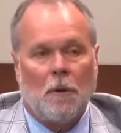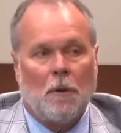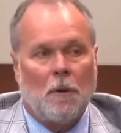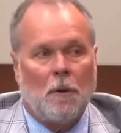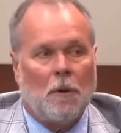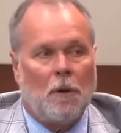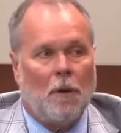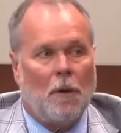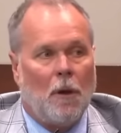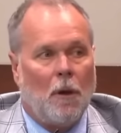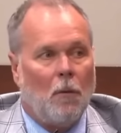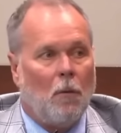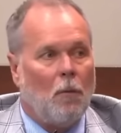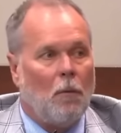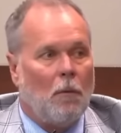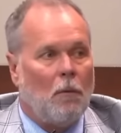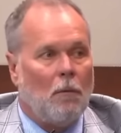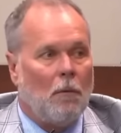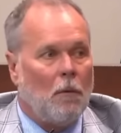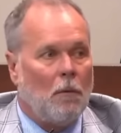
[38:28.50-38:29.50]
he
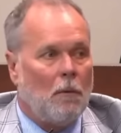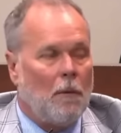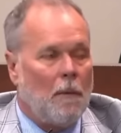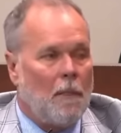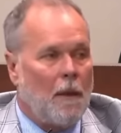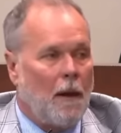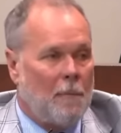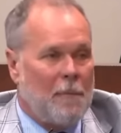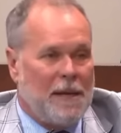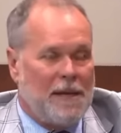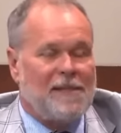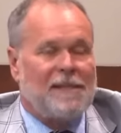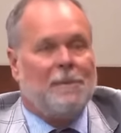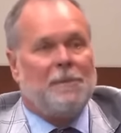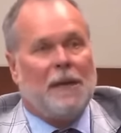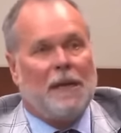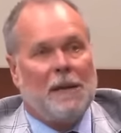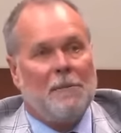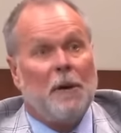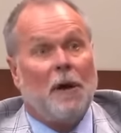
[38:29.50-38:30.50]
sent
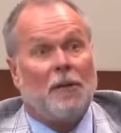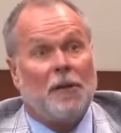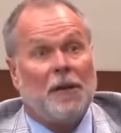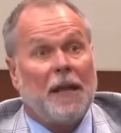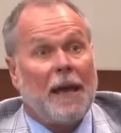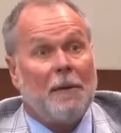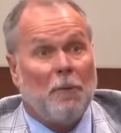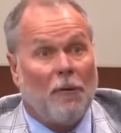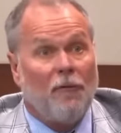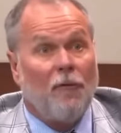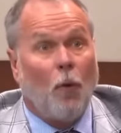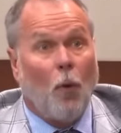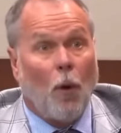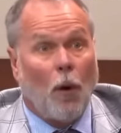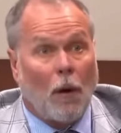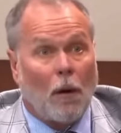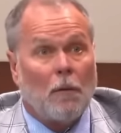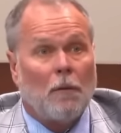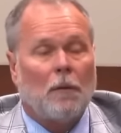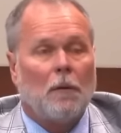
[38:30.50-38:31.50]
me an email the day
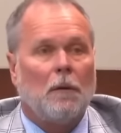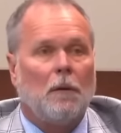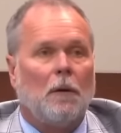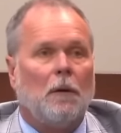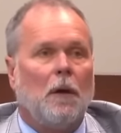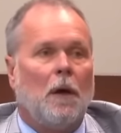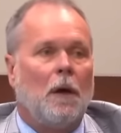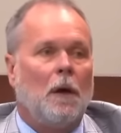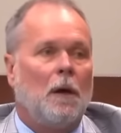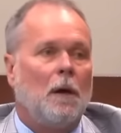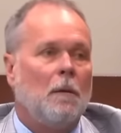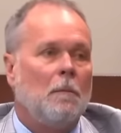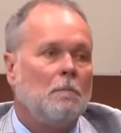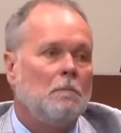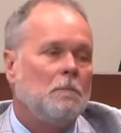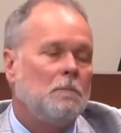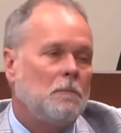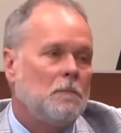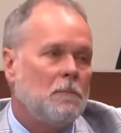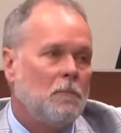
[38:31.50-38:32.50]
before
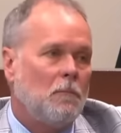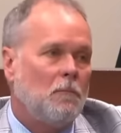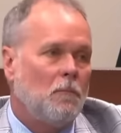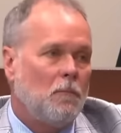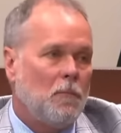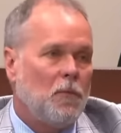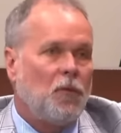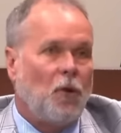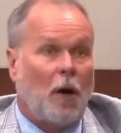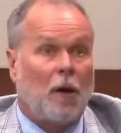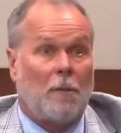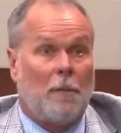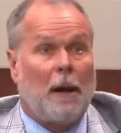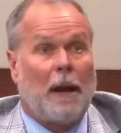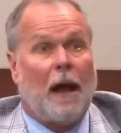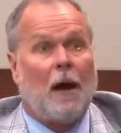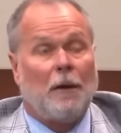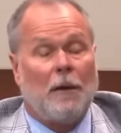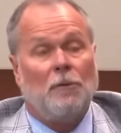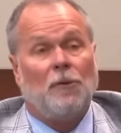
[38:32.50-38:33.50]
talking about
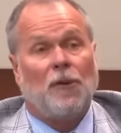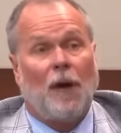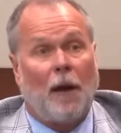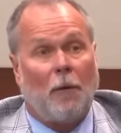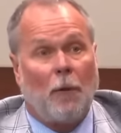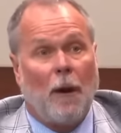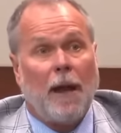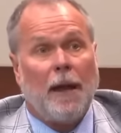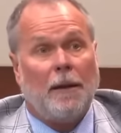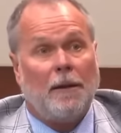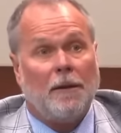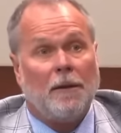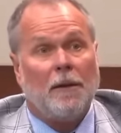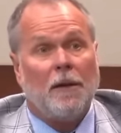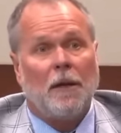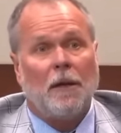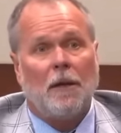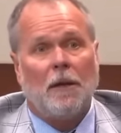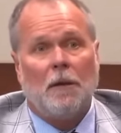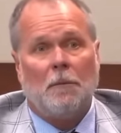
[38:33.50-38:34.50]
how he was irate
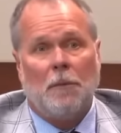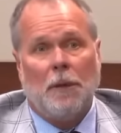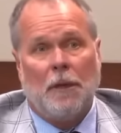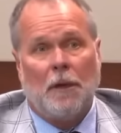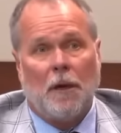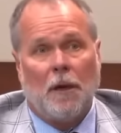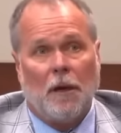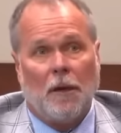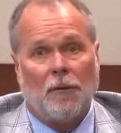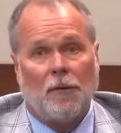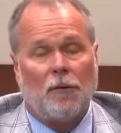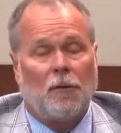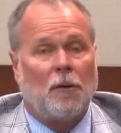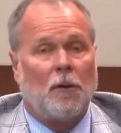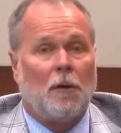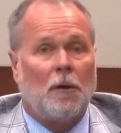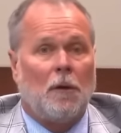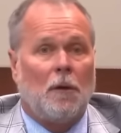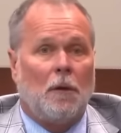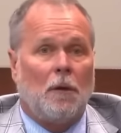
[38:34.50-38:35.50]
because
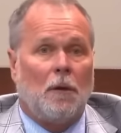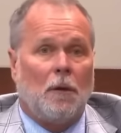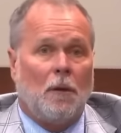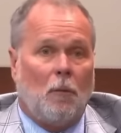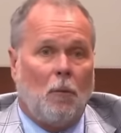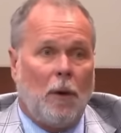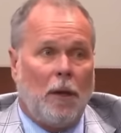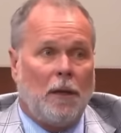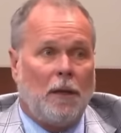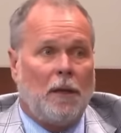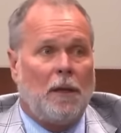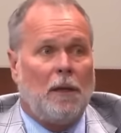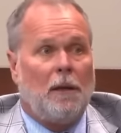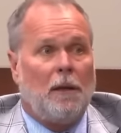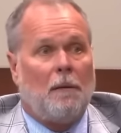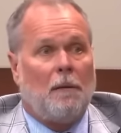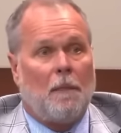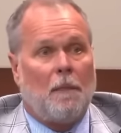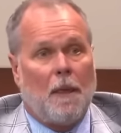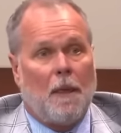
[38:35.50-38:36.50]

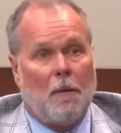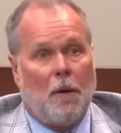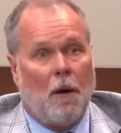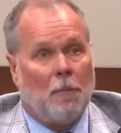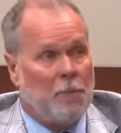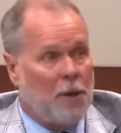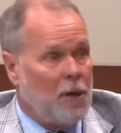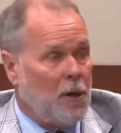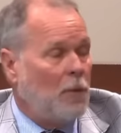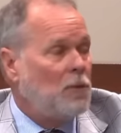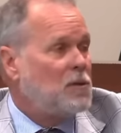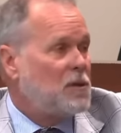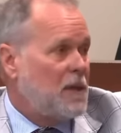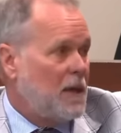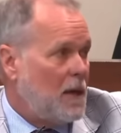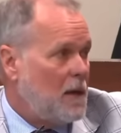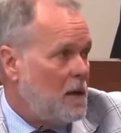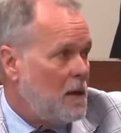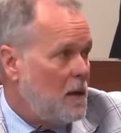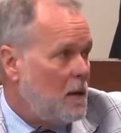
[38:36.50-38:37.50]
Wendy, unbeknownst to
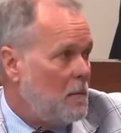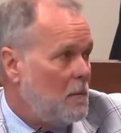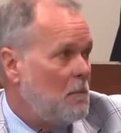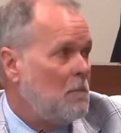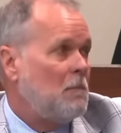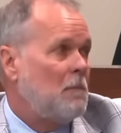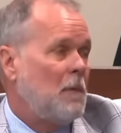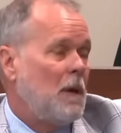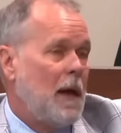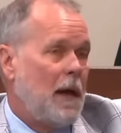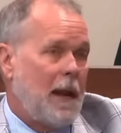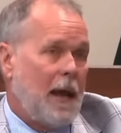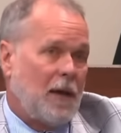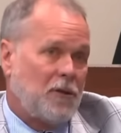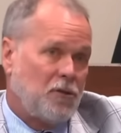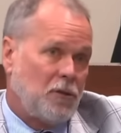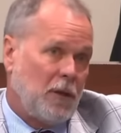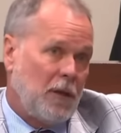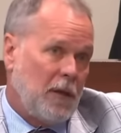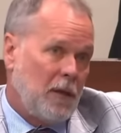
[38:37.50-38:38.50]
him, had
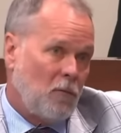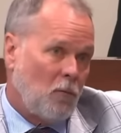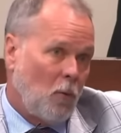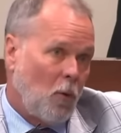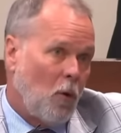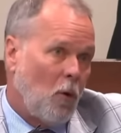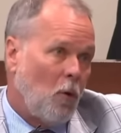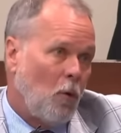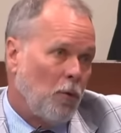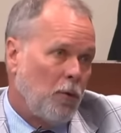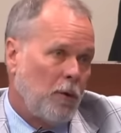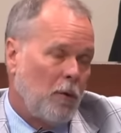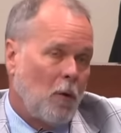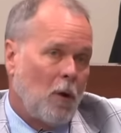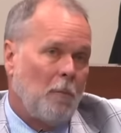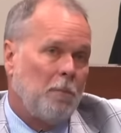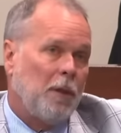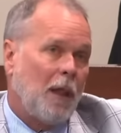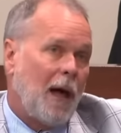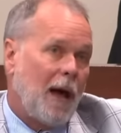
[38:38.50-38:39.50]
actually enrolled
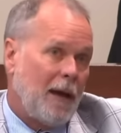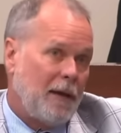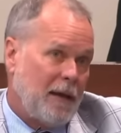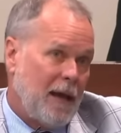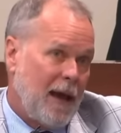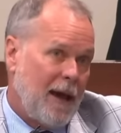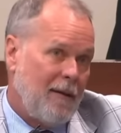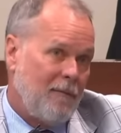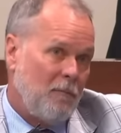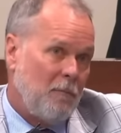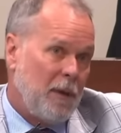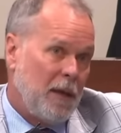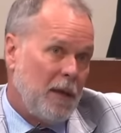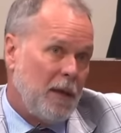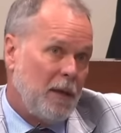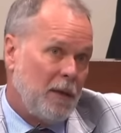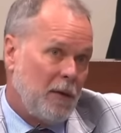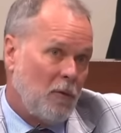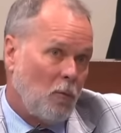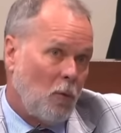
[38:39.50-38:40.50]
or applied to have
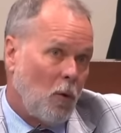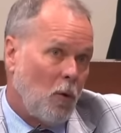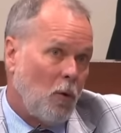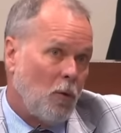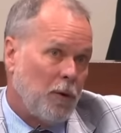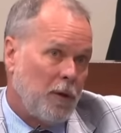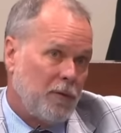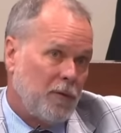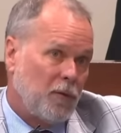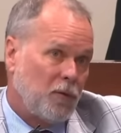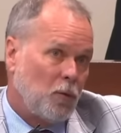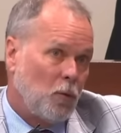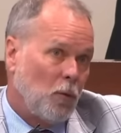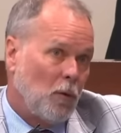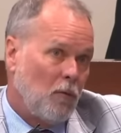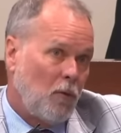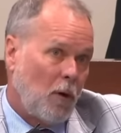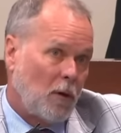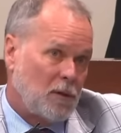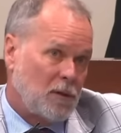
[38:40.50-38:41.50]
been enrolled at the
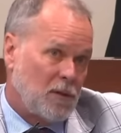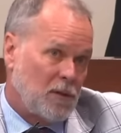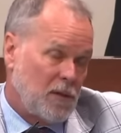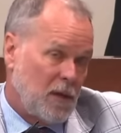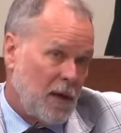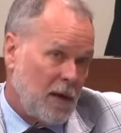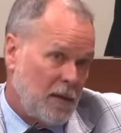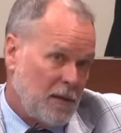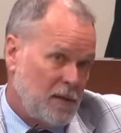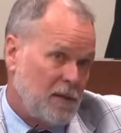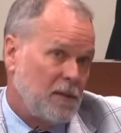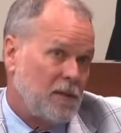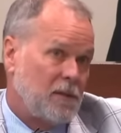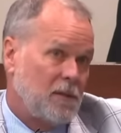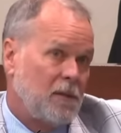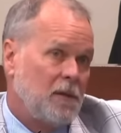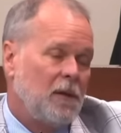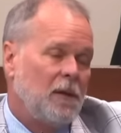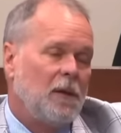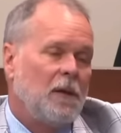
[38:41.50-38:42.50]
School of Arts and
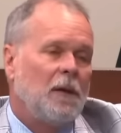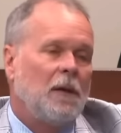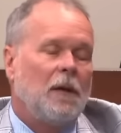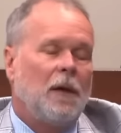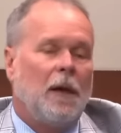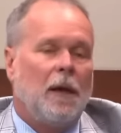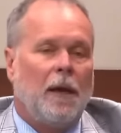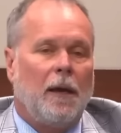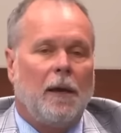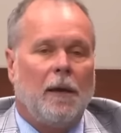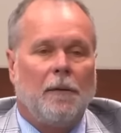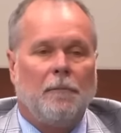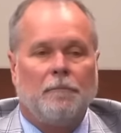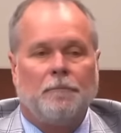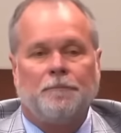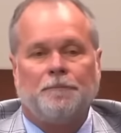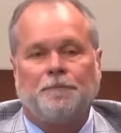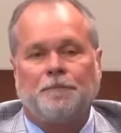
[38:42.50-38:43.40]
Sciences. And